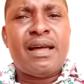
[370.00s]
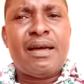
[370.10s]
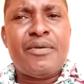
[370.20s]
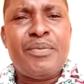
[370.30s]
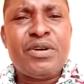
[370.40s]

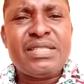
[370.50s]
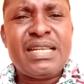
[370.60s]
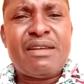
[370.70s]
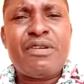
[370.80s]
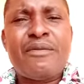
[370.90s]
we must say
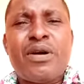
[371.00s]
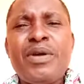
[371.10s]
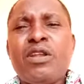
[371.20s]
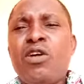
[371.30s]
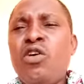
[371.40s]
that we have come a
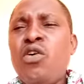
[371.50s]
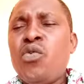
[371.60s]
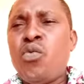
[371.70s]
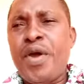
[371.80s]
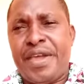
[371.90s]
long
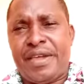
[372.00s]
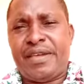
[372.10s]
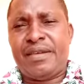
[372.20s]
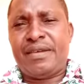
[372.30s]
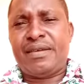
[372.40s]
way
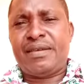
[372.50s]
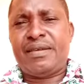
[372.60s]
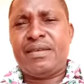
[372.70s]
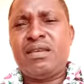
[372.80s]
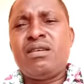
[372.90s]

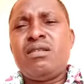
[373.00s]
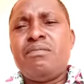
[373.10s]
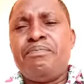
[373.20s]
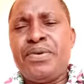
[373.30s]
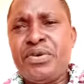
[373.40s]

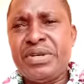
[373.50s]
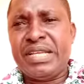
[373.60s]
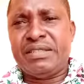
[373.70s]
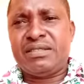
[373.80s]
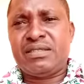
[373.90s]

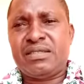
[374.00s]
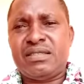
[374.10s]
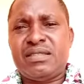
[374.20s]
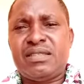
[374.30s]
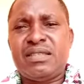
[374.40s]
building
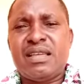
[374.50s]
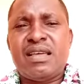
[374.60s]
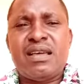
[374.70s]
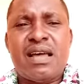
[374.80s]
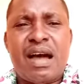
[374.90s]

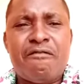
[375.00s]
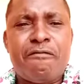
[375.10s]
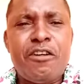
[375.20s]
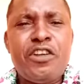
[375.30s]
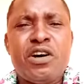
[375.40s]
and
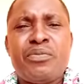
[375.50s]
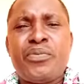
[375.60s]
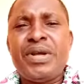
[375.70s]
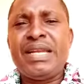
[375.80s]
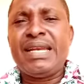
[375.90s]
following up
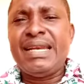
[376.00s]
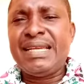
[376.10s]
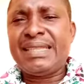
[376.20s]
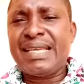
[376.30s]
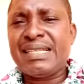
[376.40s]
with the
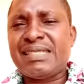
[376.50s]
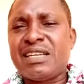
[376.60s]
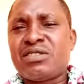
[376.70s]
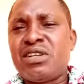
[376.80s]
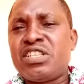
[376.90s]
latest
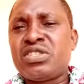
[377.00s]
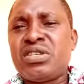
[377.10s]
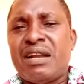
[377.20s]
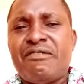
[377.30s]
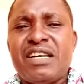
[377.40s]
technological
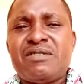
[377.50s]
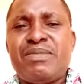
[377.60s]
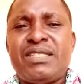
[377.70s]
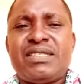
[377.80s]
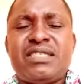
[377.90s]

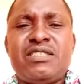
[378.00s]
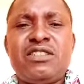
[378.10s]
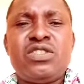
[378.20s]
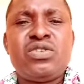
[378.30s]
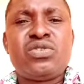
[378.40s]
advancement
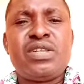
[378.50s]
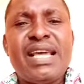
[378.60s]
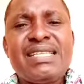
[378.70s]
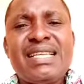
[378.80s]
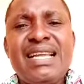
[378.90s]
to the
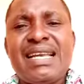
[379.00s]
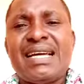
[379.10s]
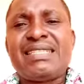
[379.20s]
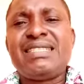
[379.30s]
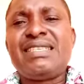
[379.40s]
extent
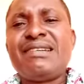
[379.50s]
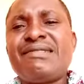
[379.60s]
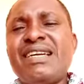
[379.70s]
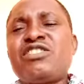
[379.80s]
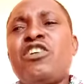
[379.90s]
that the
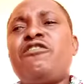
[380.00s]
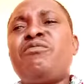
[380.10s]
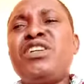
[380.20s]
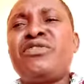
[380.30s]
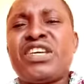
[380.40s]
rate of
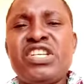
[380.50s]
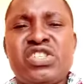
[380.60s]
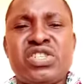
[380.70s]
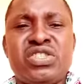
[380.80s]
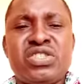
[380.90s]

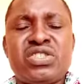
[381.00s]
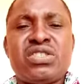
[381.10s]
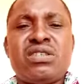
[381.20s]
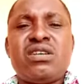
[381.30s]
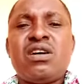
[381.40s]
modifications
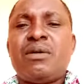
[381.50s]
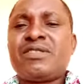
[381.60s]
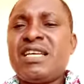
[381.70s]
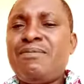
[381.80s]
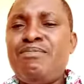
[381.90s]

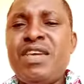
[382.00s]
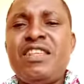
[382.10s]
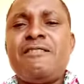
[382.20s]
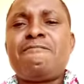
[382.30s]
upset many.